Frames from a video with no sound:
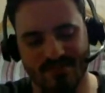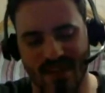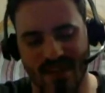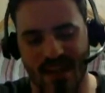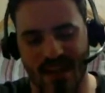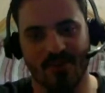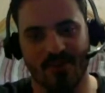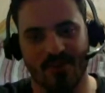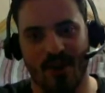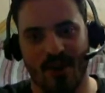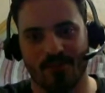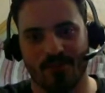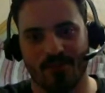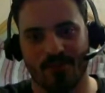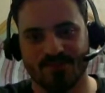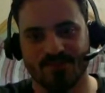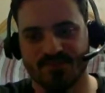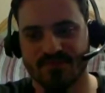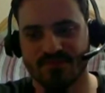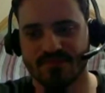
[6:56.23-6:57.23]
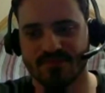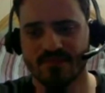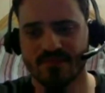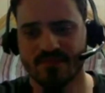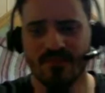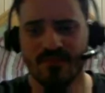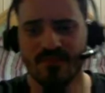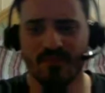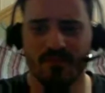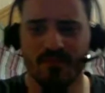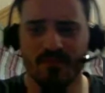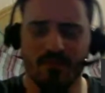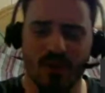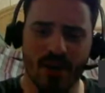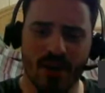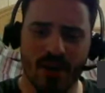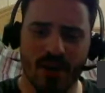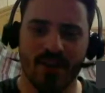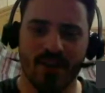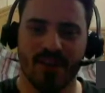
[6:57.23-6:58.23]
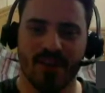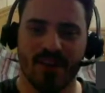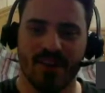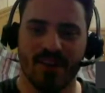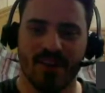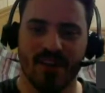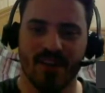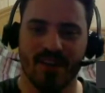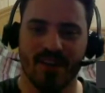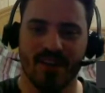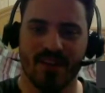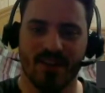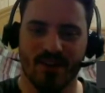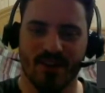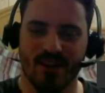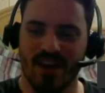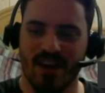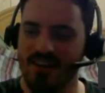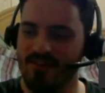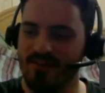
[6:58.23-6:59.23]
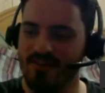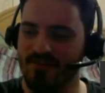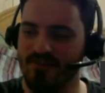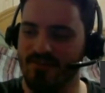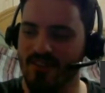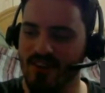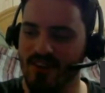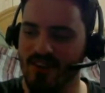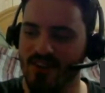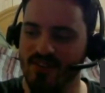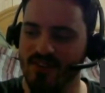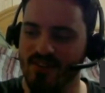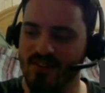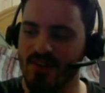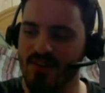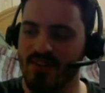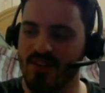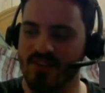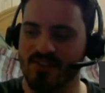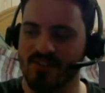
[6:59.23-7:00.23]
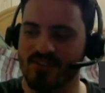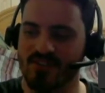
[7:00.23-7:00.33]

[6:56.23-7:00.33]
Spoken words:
I don't know, but they're kind of doing this